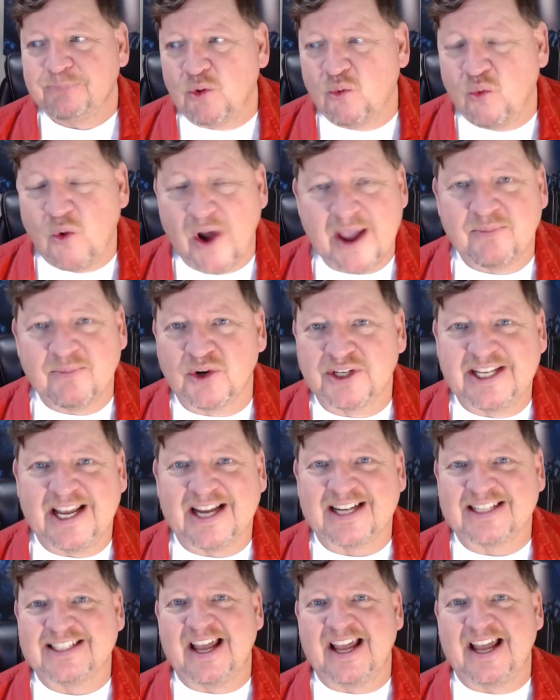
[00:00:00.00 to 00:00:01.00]
way more
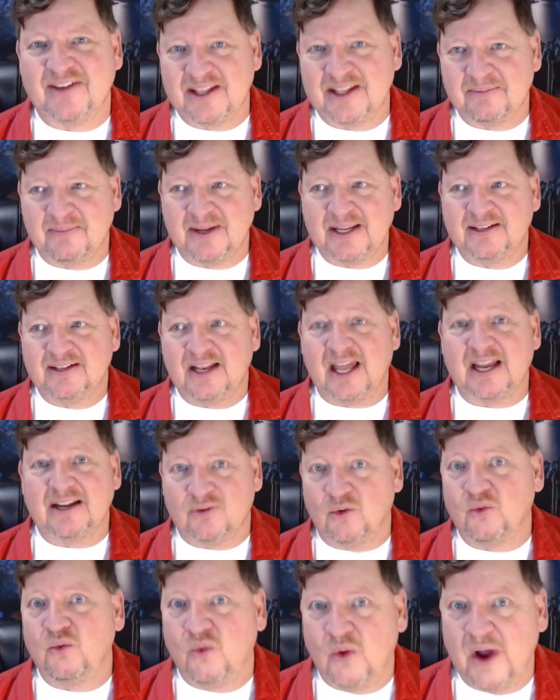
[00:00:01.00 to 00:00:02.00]
tech savvy than me,
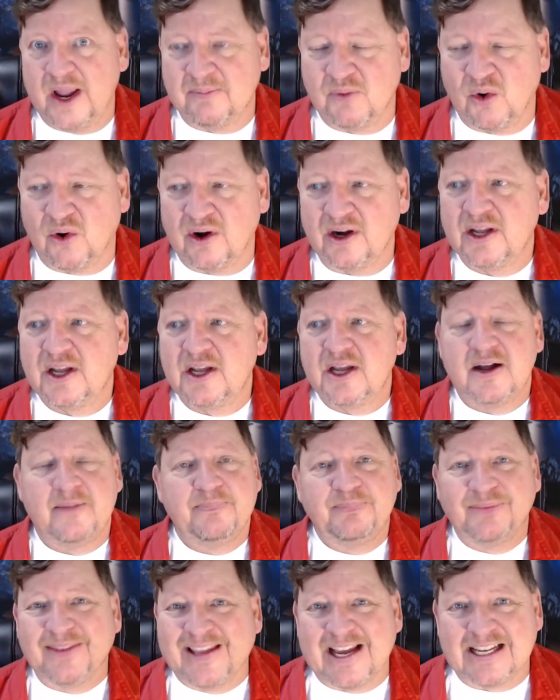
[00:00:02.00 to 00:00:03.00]
like way more.
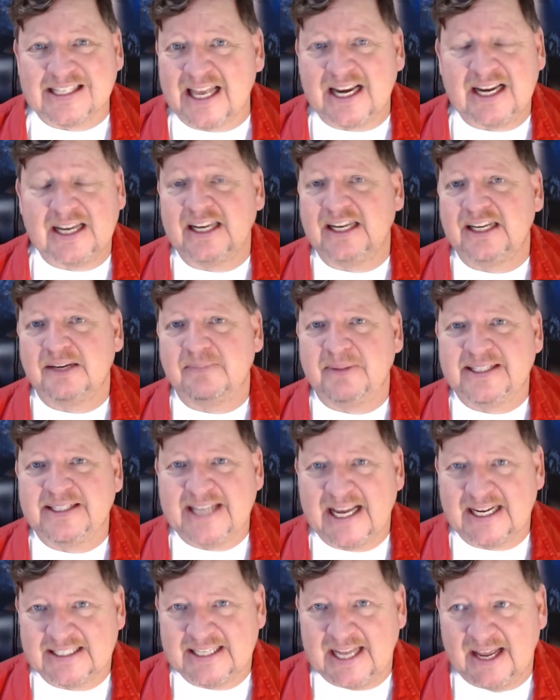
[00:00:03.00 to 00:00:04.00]
Guys, I didn't need to be
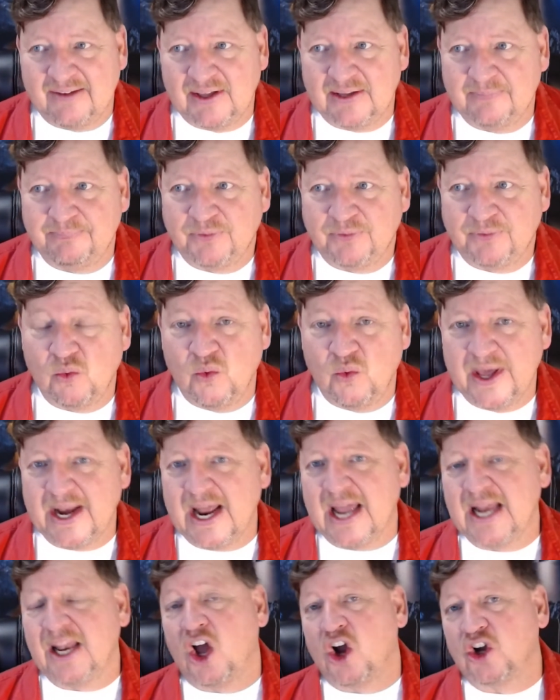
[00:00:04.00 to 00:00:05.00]
tech savvy.
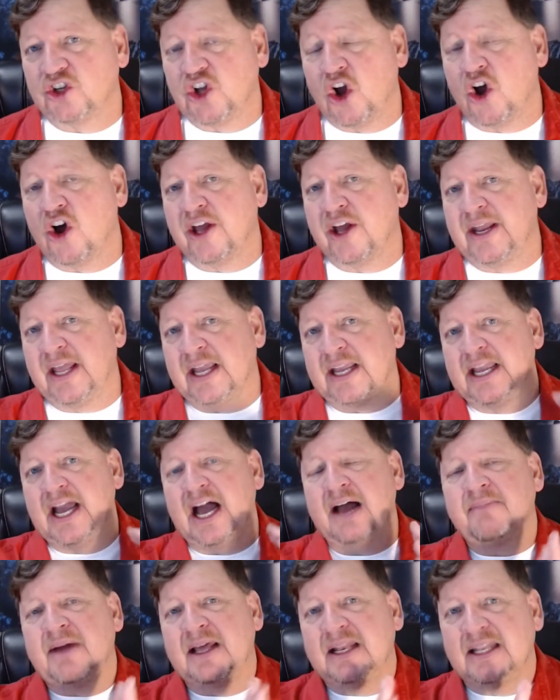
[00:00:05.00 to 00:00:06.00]
When I logged on and
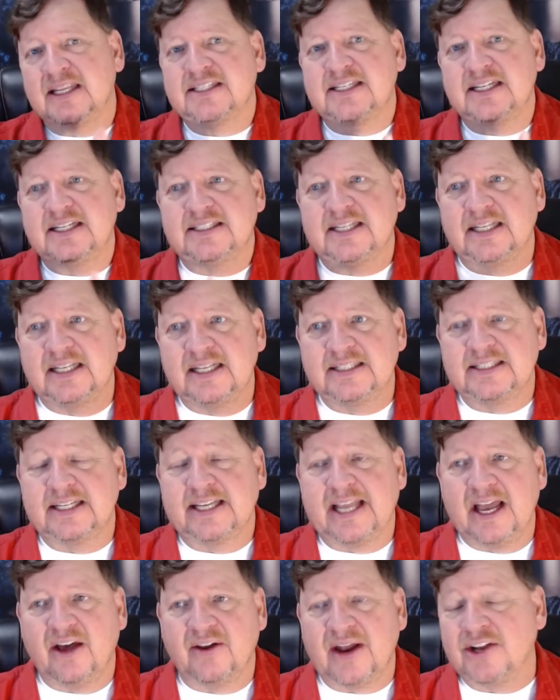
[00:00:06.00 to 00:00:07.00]
got my listings to leads
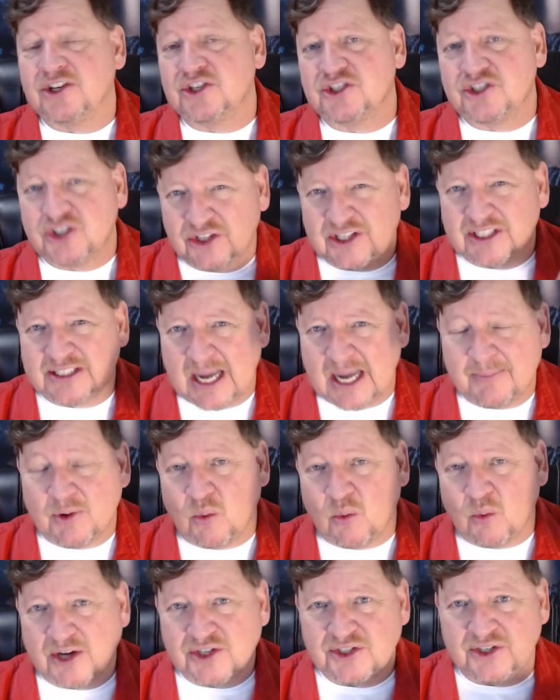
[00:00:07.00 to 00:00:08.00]
account, I just took the time
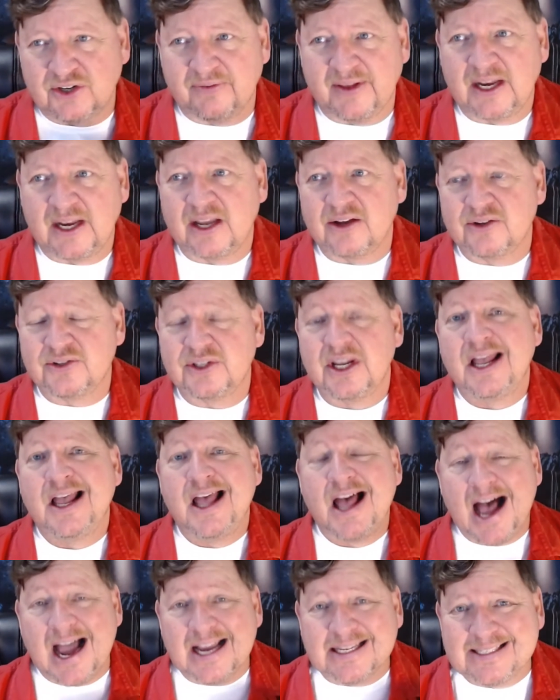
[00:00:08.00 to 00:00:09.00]
to watch their videos.
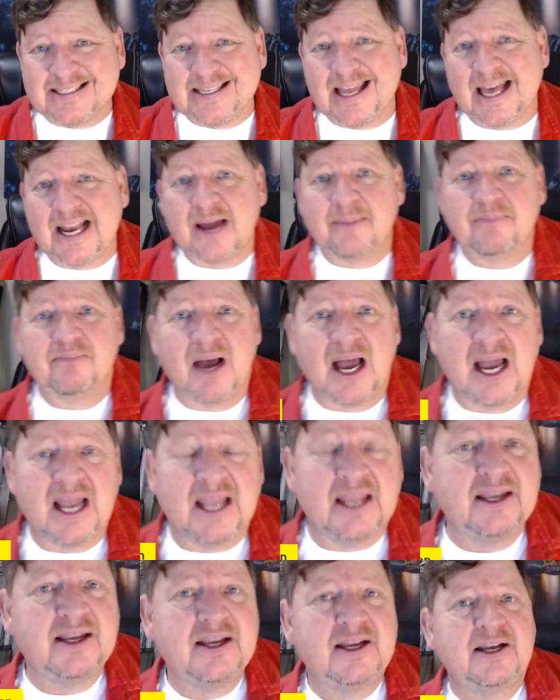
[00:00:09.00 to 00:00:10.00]
I set up
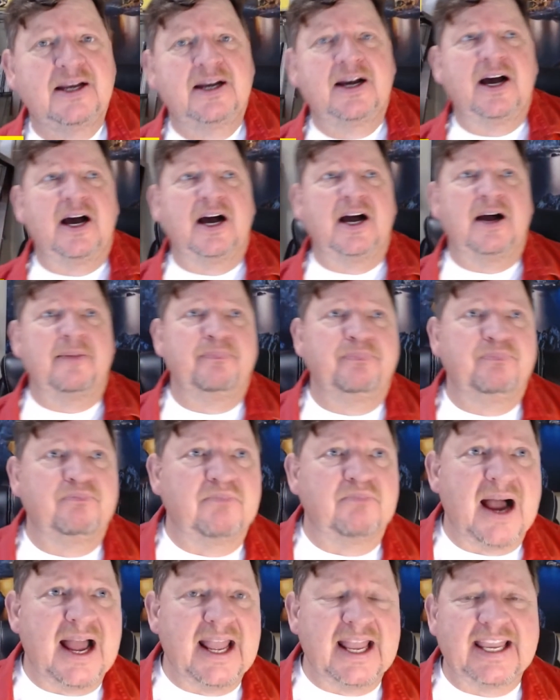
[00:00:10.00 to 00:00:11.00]
my um,
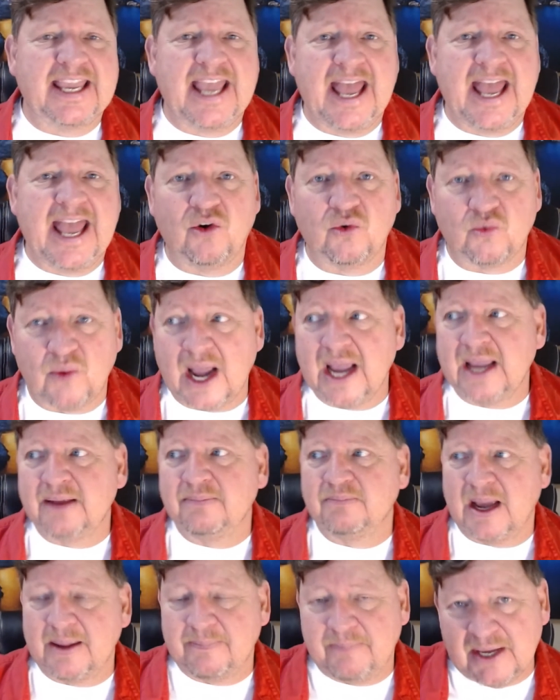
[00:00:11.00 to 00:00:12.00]
my account
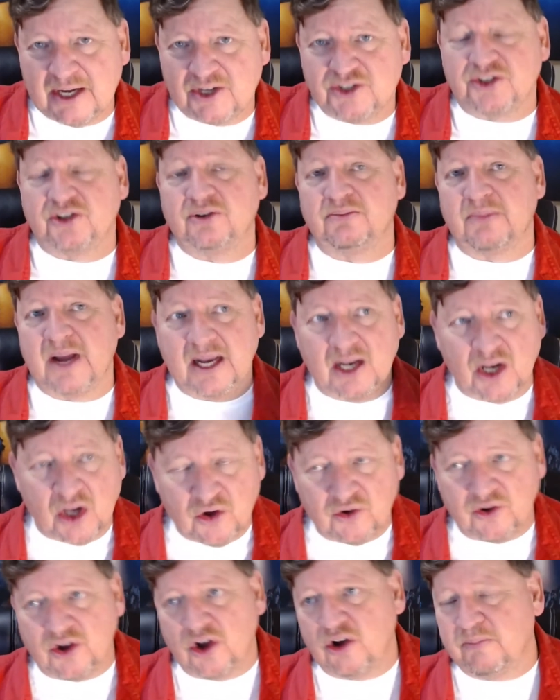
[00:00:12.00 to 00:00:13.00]
right, my picture, my
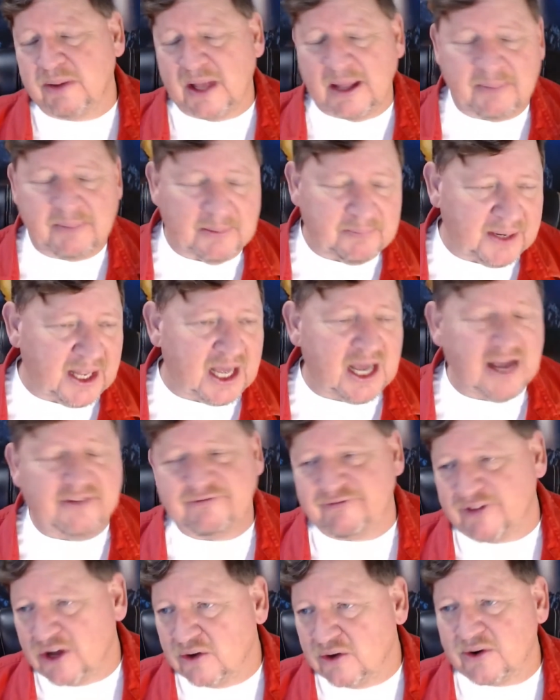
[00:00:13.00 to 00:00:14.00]
logo, blah blah
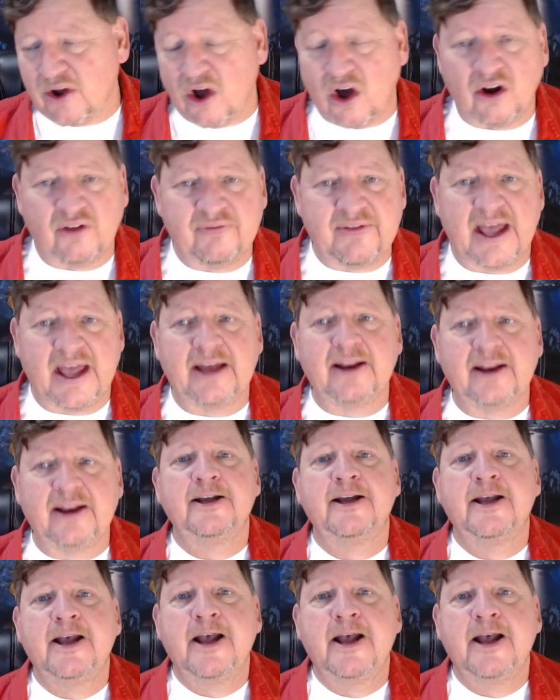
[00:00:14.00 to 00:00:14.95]
blah, phone, all of that